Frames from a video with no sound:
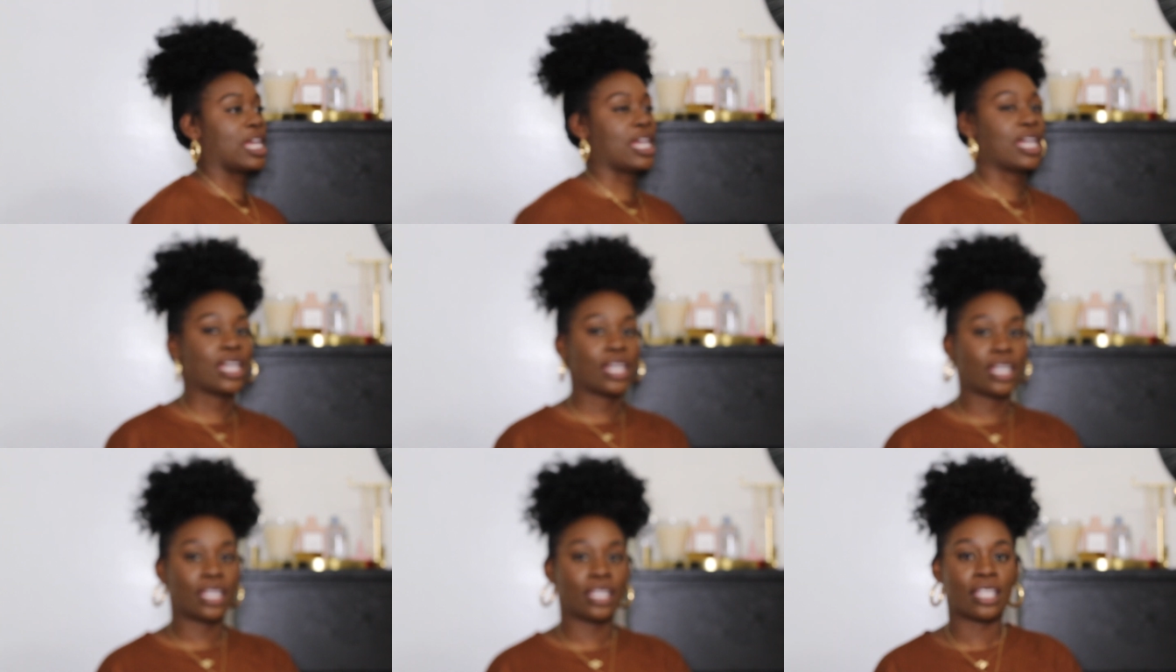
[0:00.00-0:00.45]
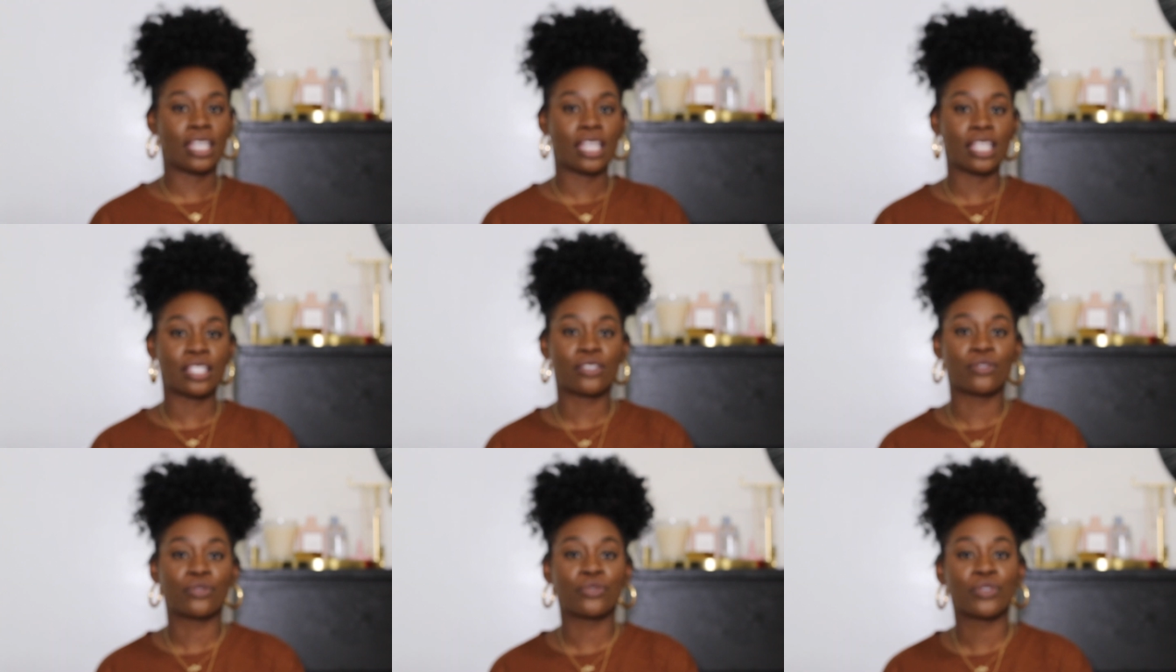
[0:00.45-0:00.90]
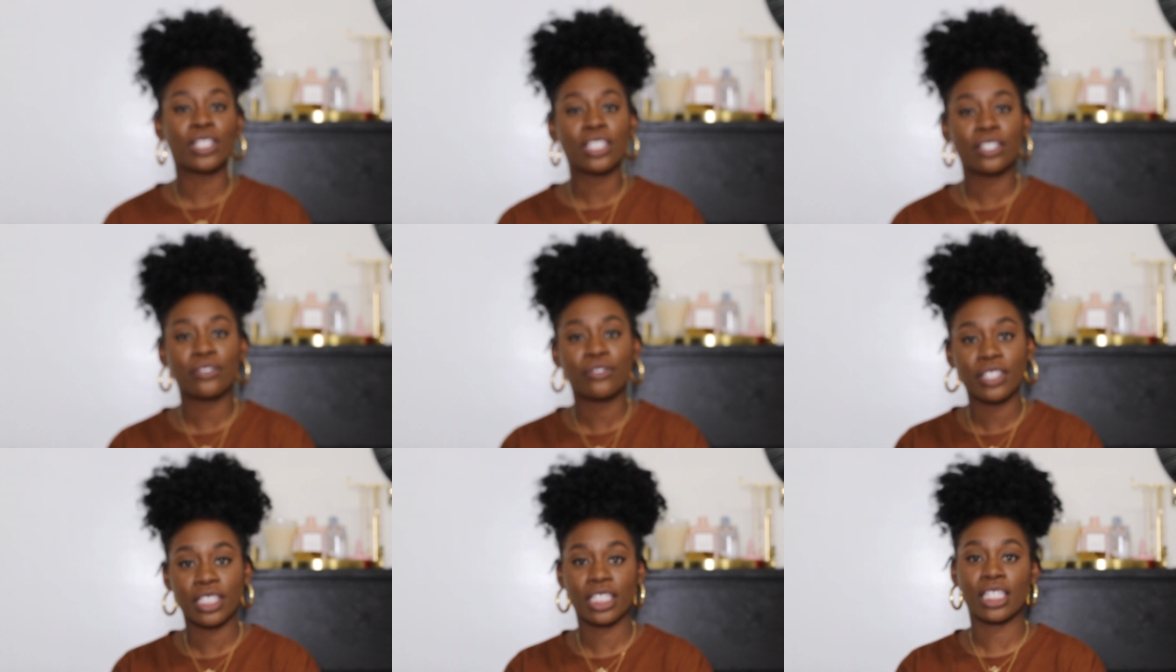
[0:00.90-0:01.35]
and it's
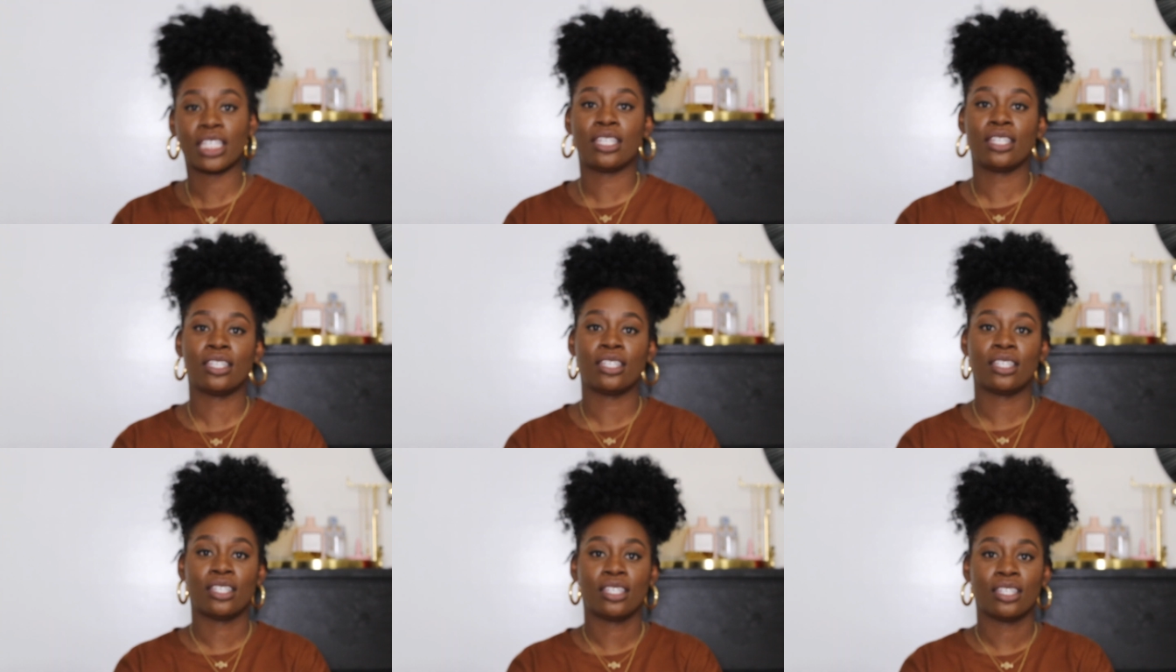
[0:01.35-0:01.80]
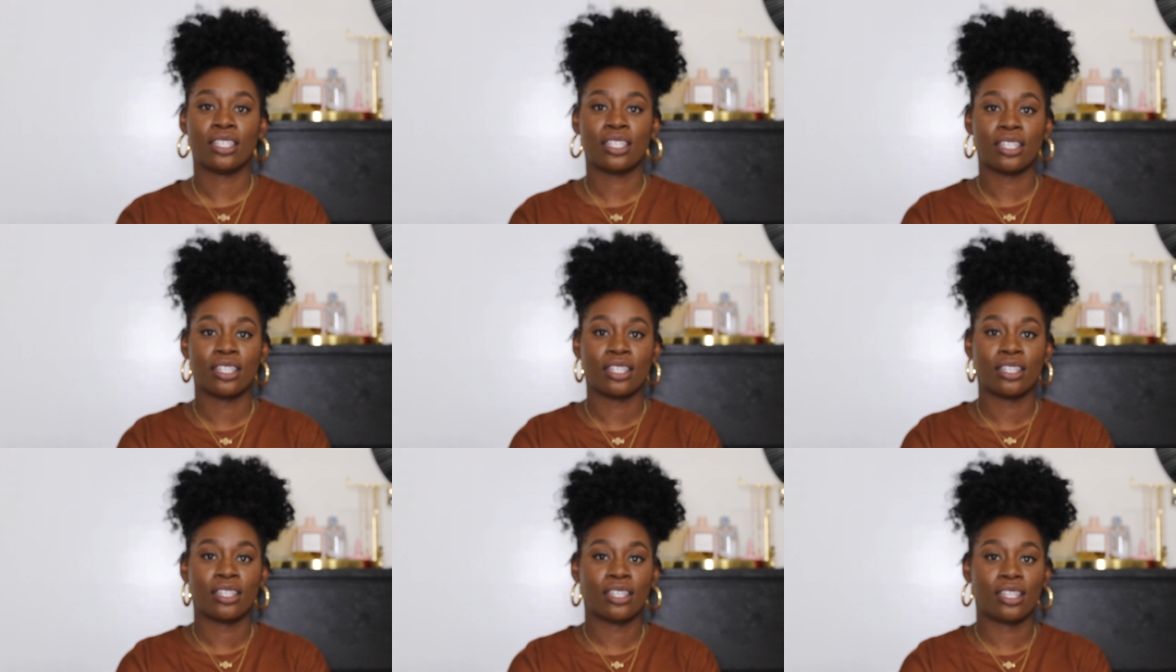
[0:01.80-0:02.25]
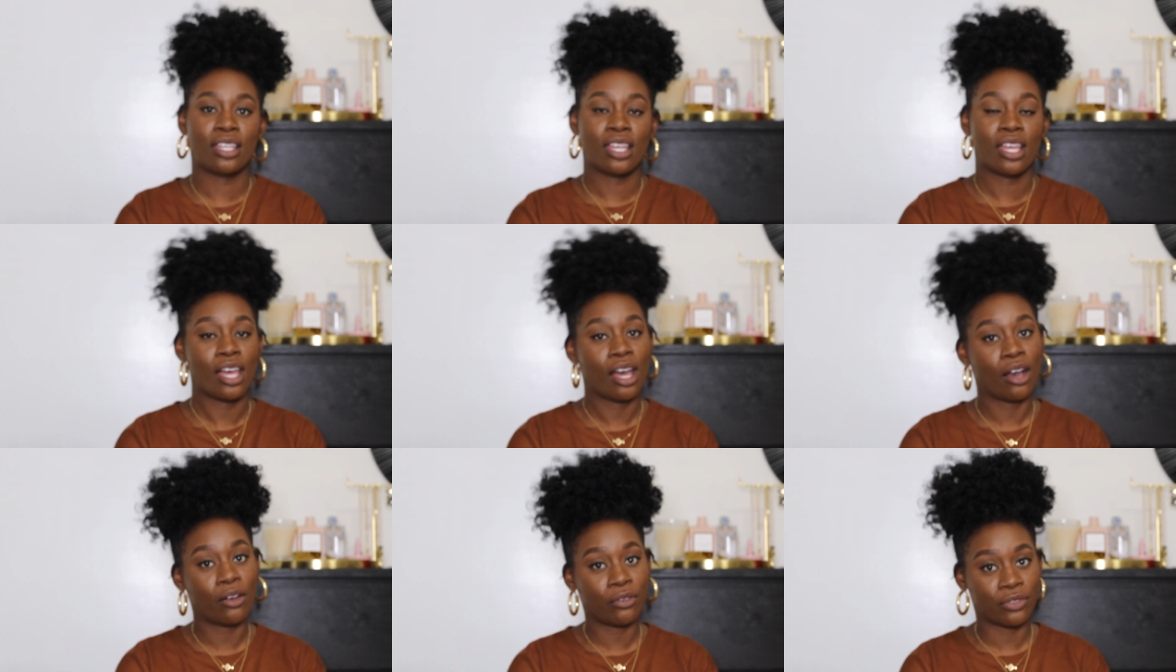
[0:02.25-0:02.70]
really, really
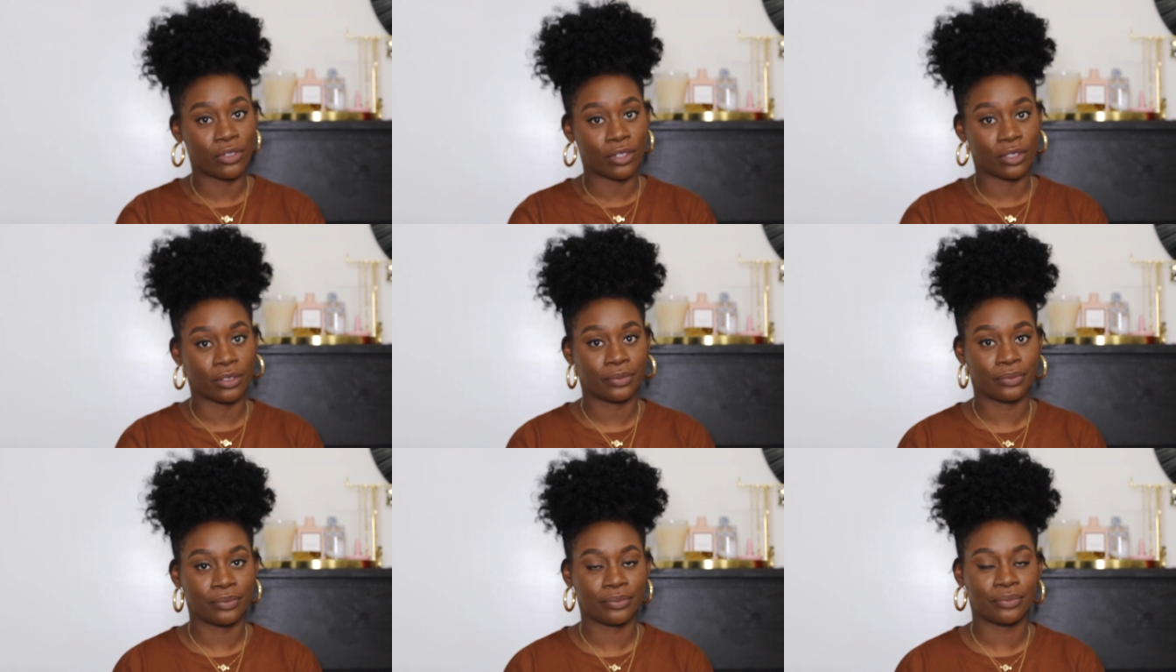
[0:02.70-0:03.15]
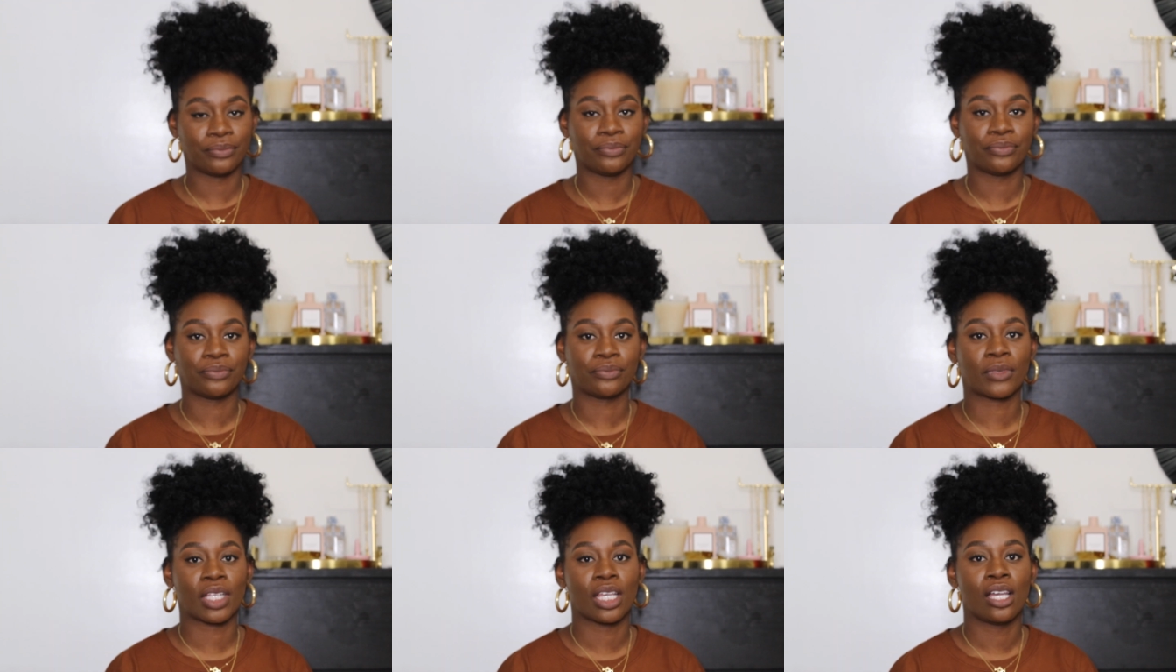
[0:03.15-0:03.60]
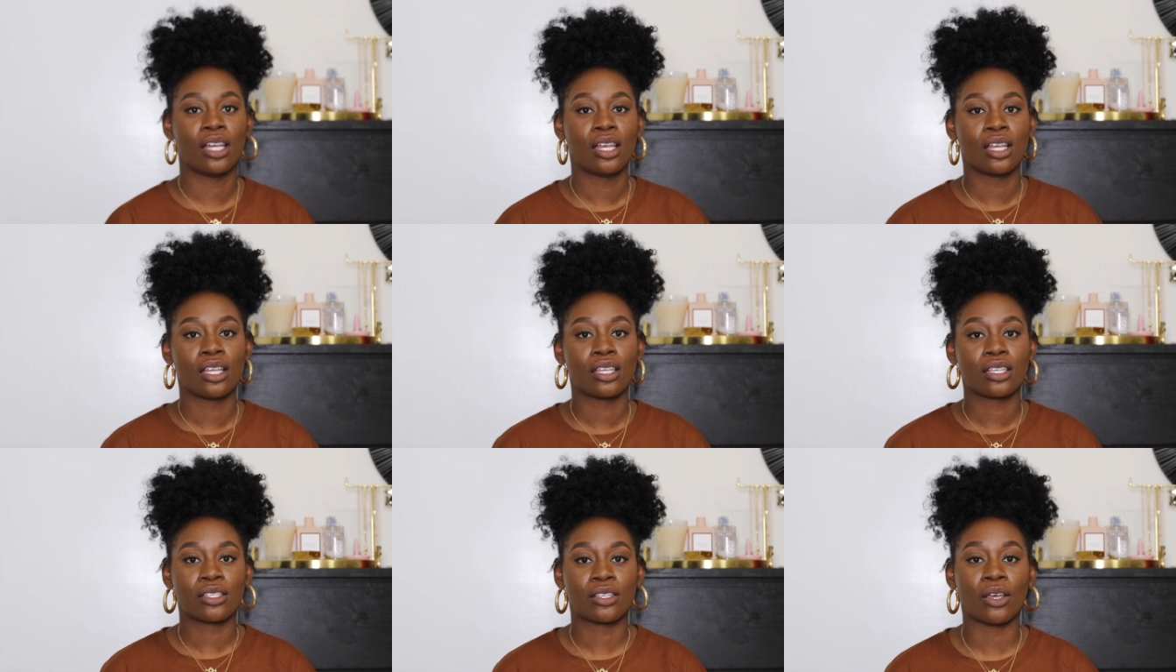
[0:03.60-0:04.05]
helpful.
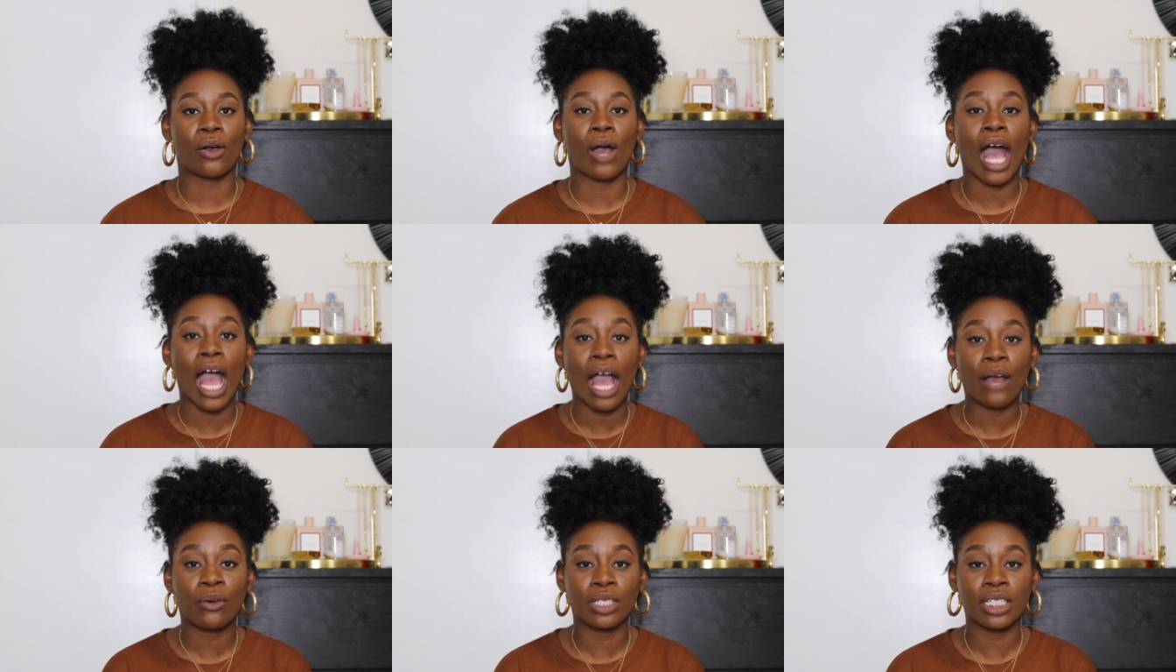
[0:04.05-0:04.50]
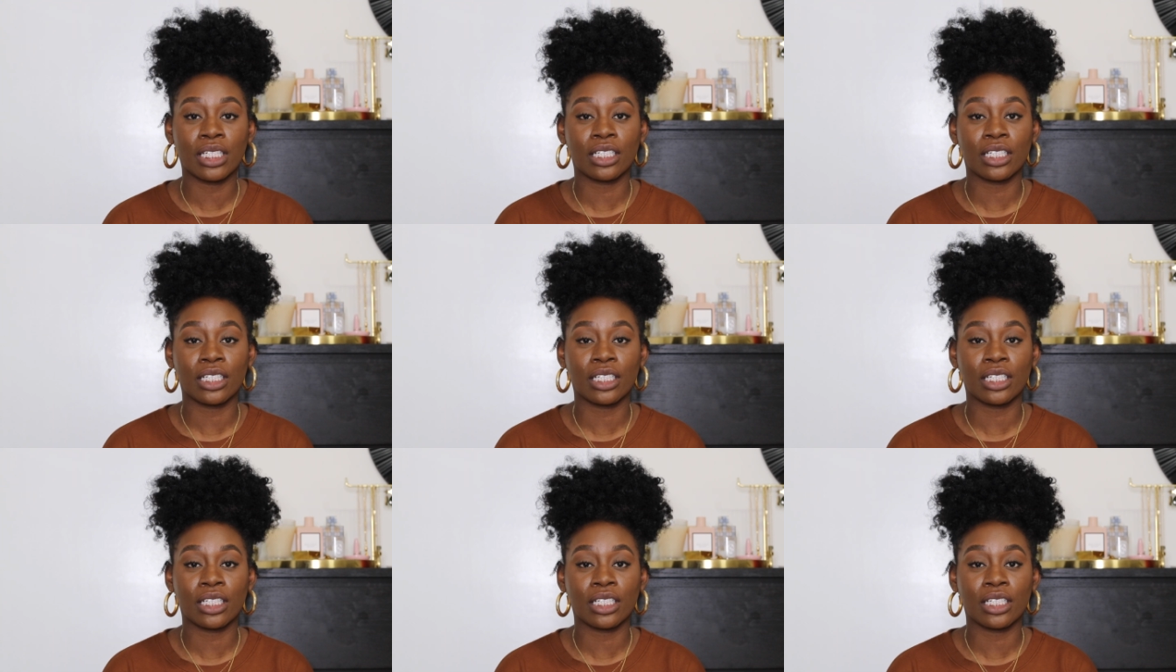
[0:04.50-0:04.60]
So I will